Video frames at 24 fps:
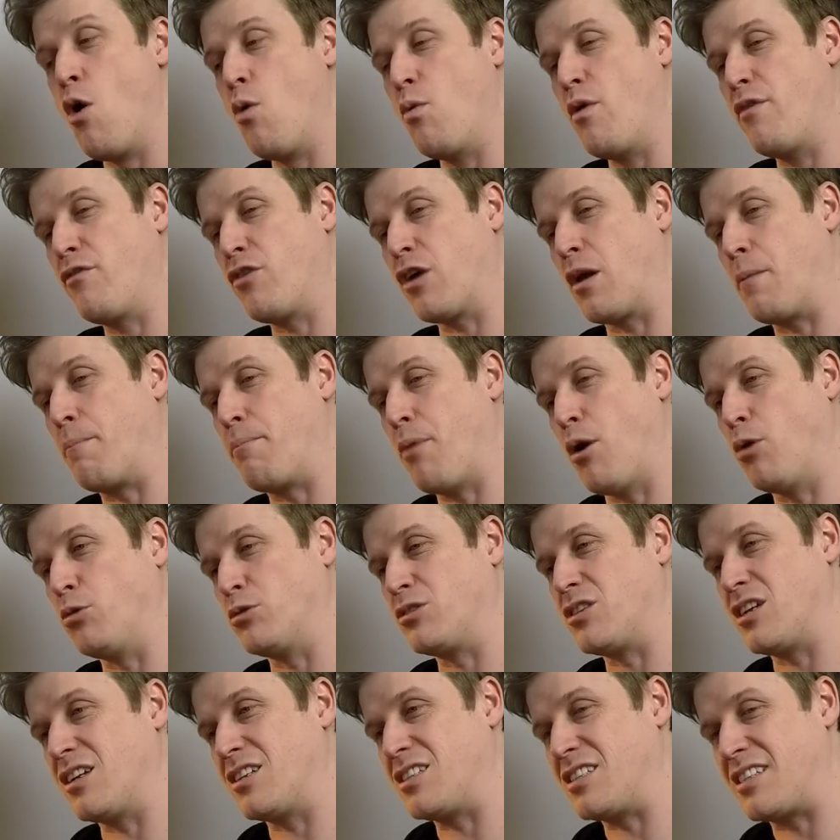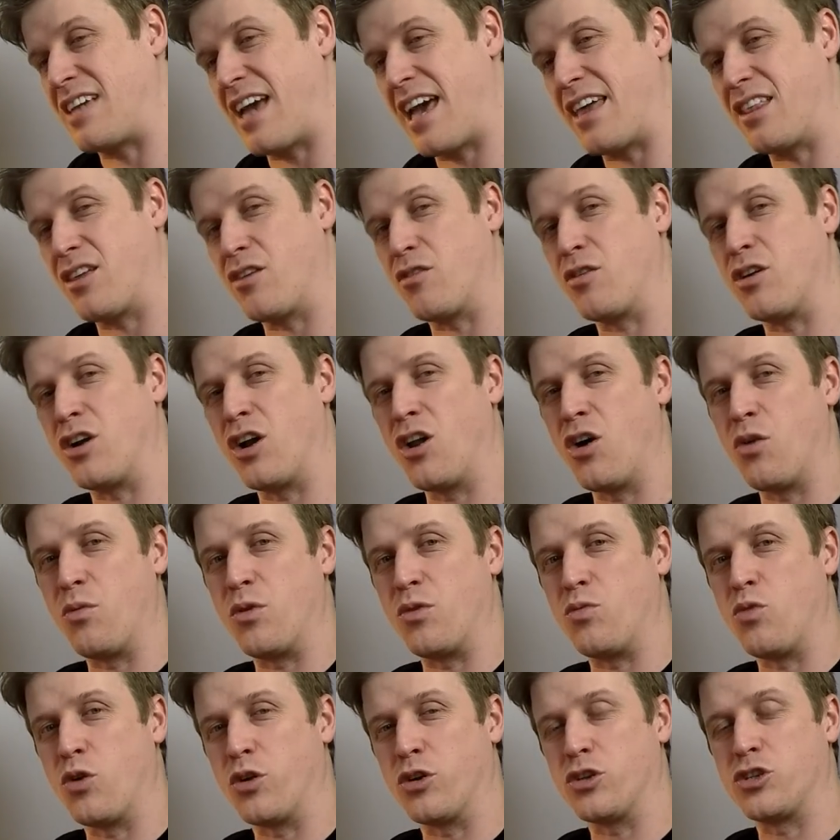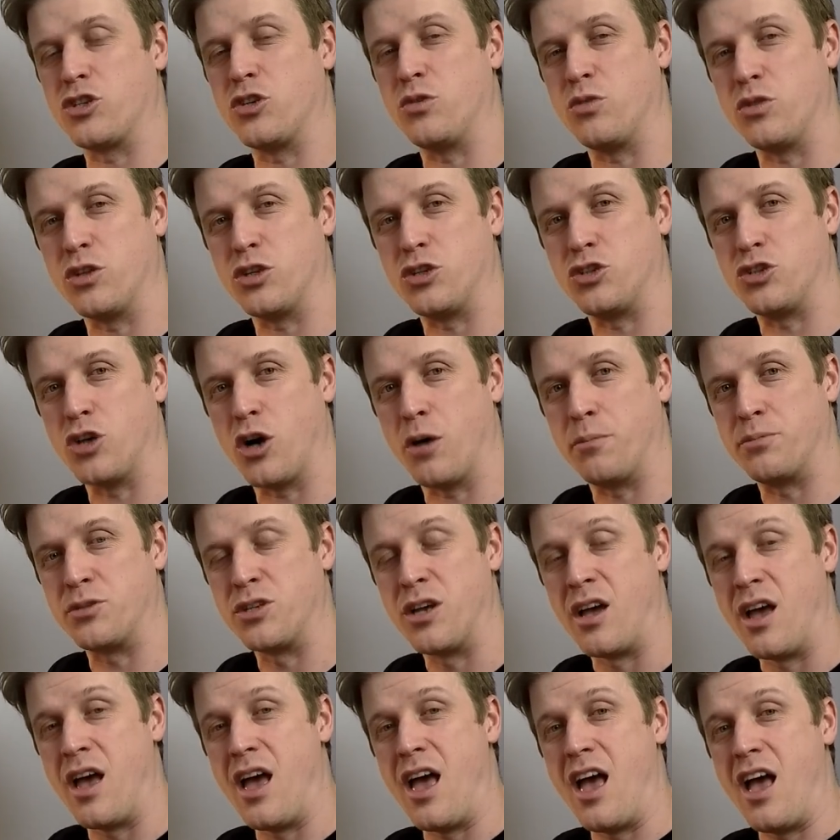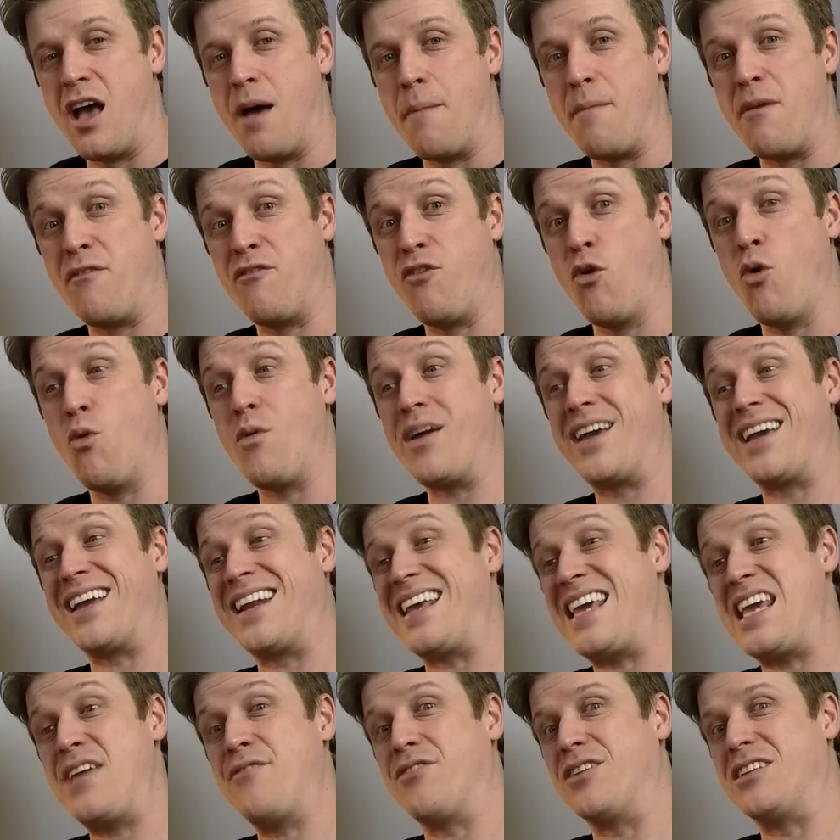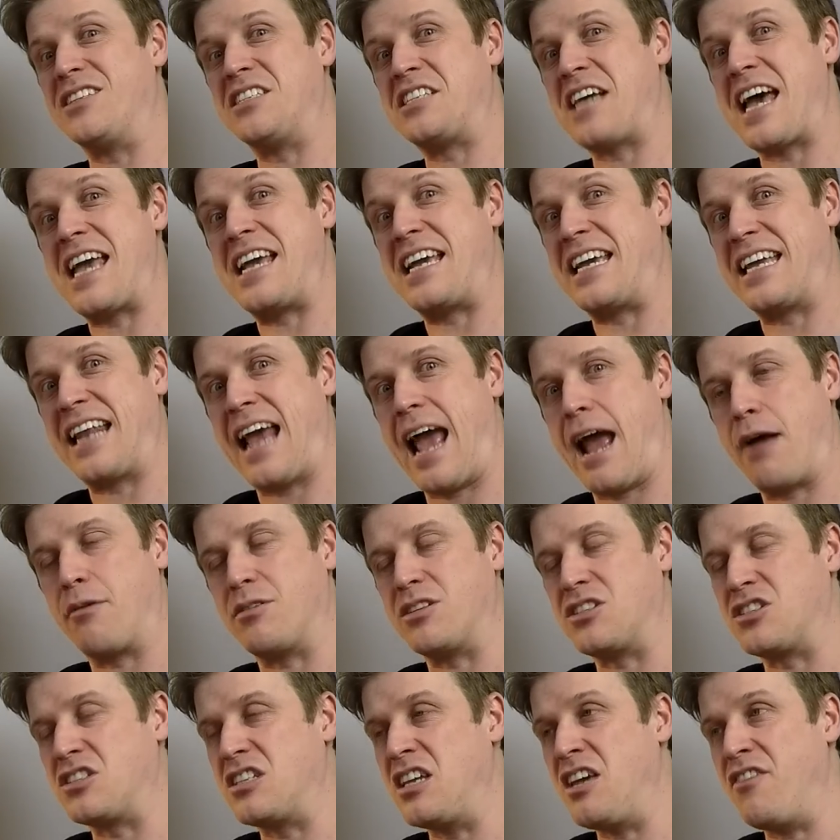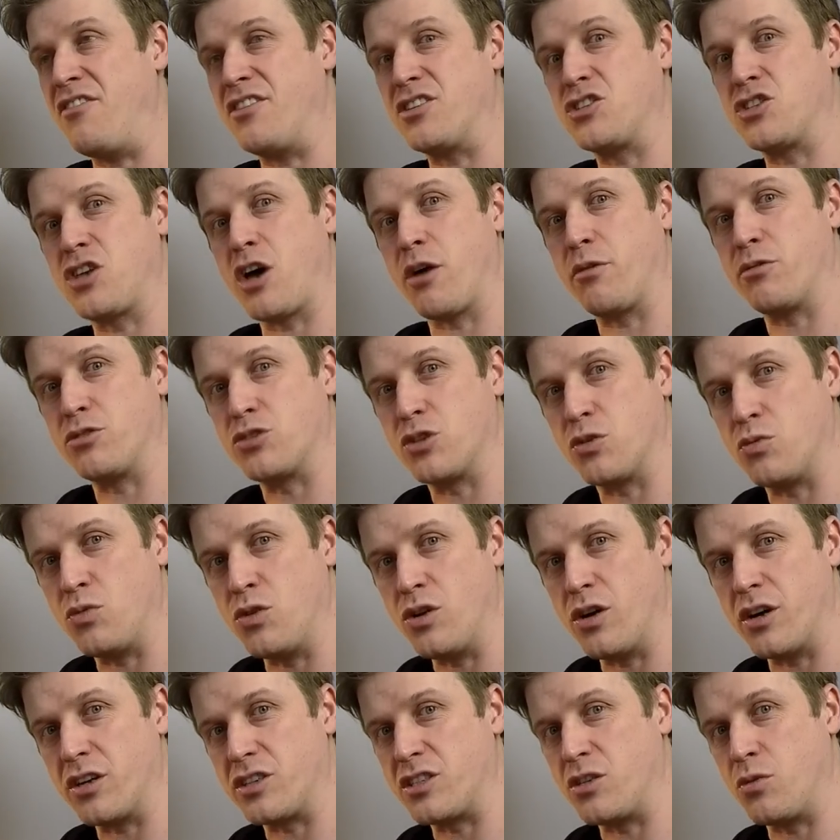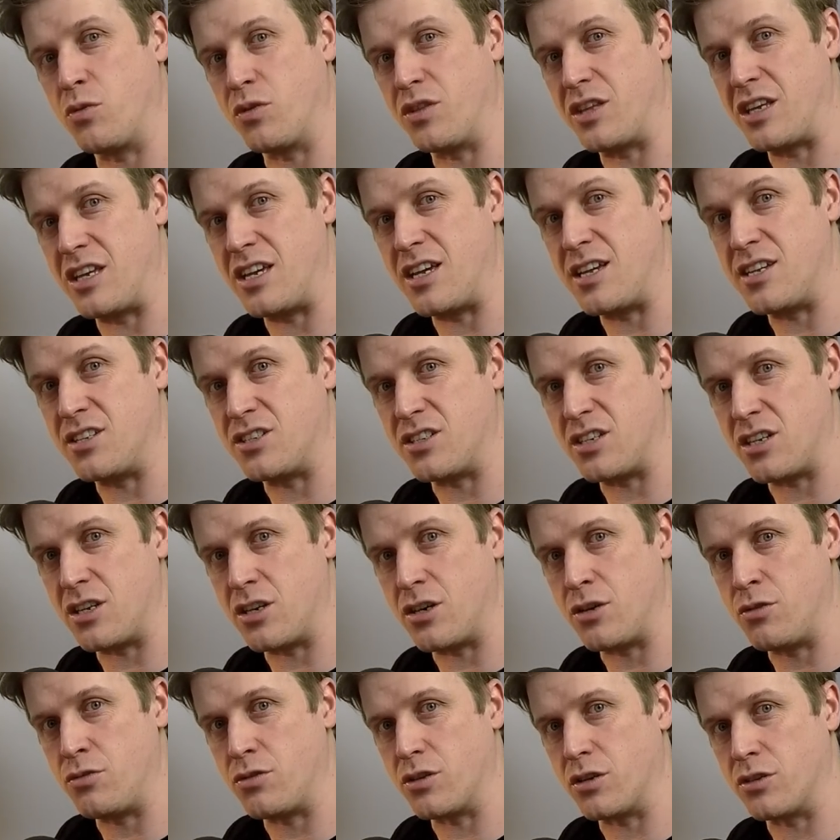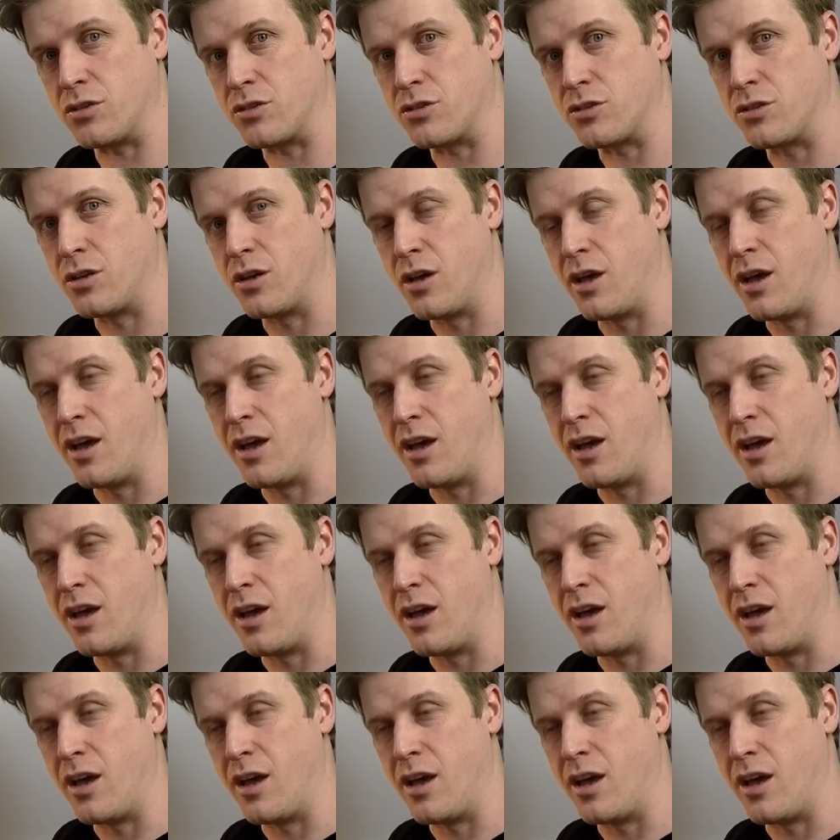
We've got to bolt it together and along with one or two other jobs before we can even take it out and see if it's going to work, see what the ECU does.